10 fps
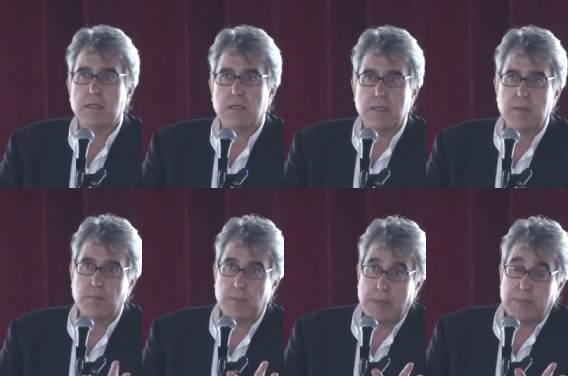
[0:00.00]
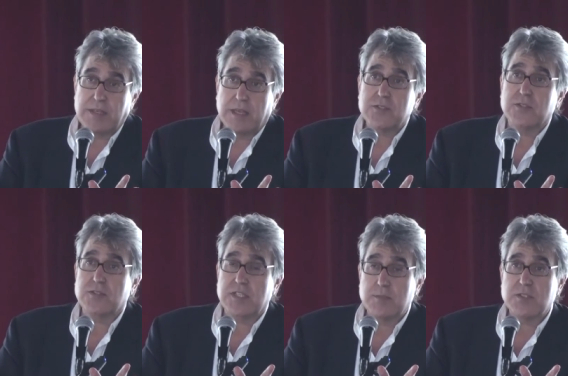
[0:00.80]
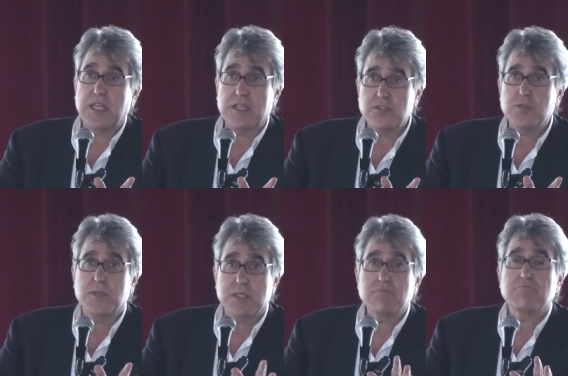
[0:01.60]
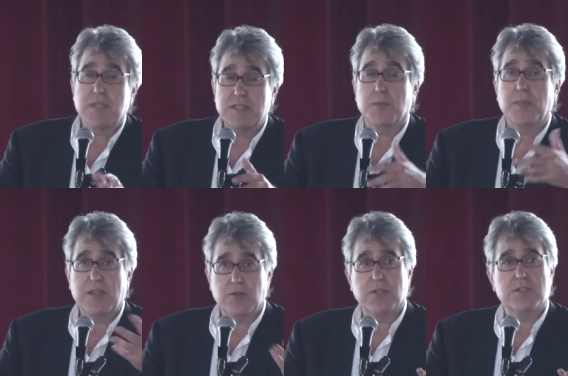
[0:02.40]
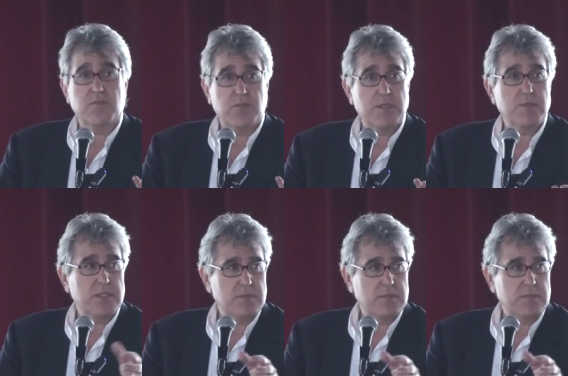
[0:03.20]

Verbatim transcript: uh, maybe not to the same stature, but in the manner that the Freedom,